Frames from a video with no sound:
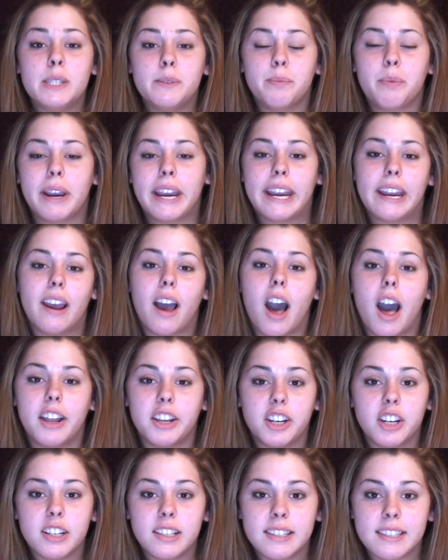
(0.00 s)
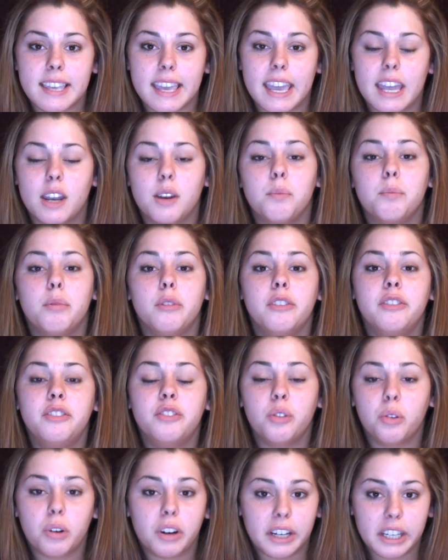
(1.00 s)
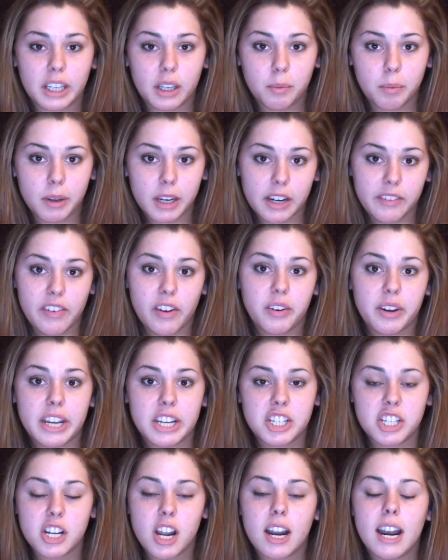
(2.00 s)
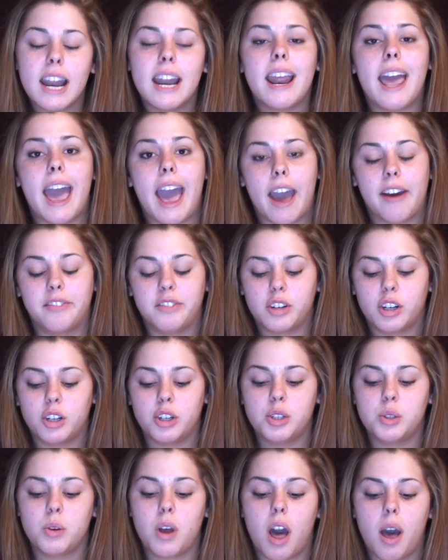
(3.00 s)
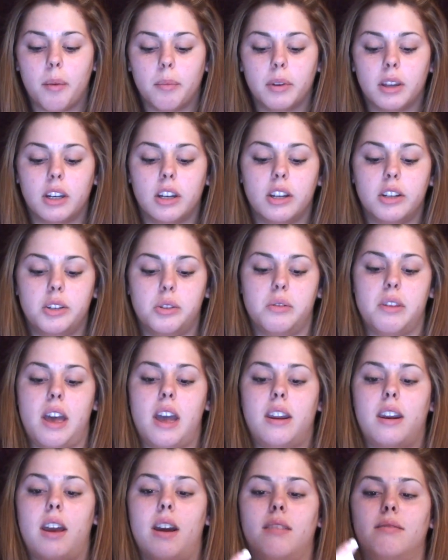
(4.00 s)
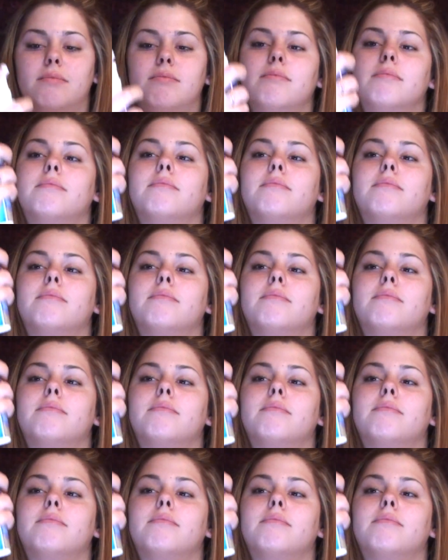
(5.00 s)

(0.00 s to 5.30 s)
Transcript: to spray it on your skin before you put your foundation on and after. So I'm going to do that now.